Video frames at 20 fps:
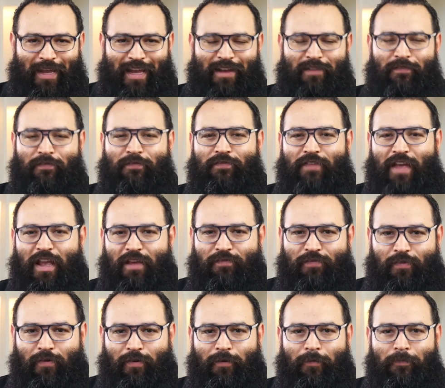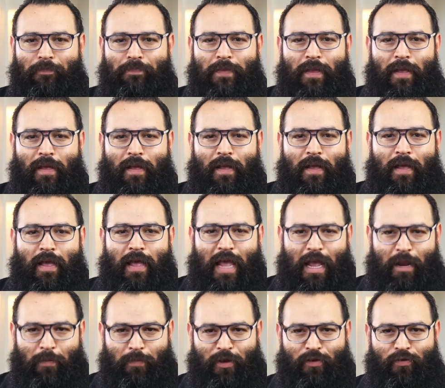been faithful,
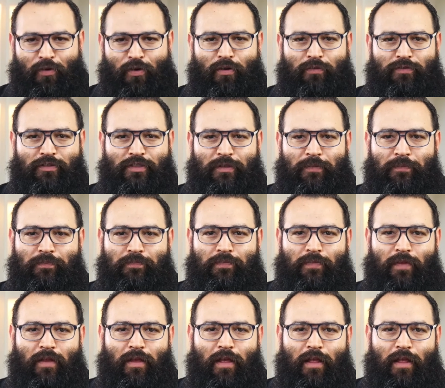and behooves